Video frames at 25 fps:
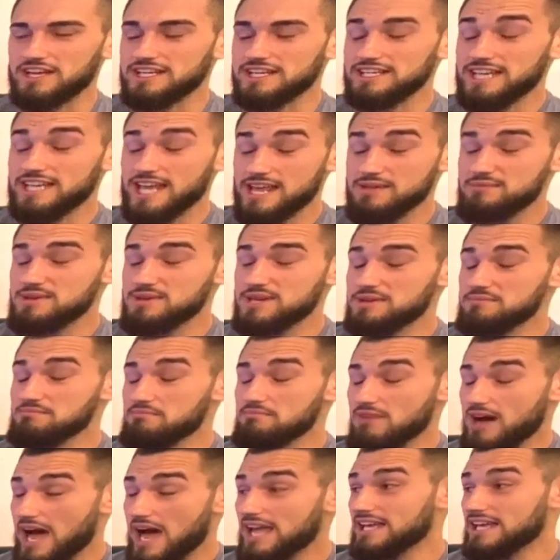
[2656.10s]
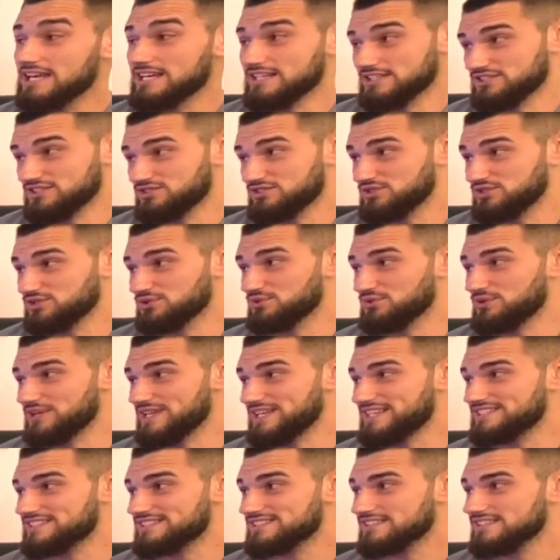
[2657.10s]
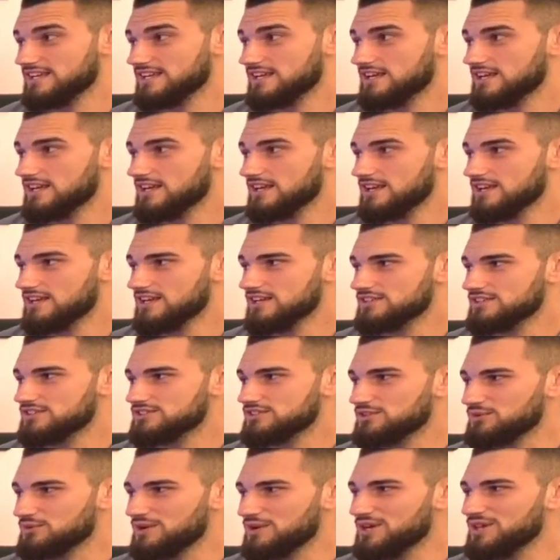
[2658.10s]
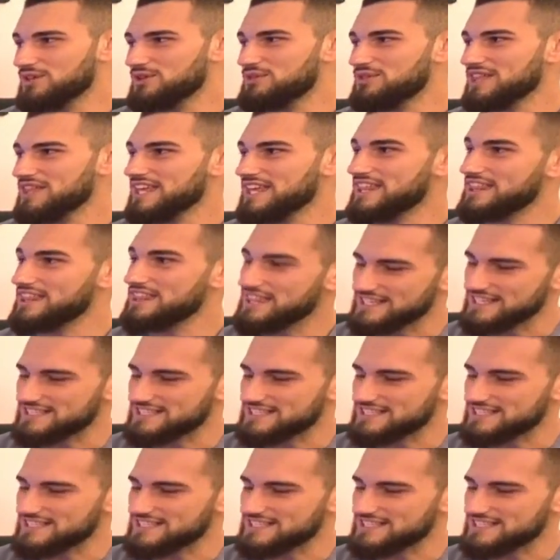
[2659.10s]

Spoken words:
Damian Maia in 2 weeks. So what do you think this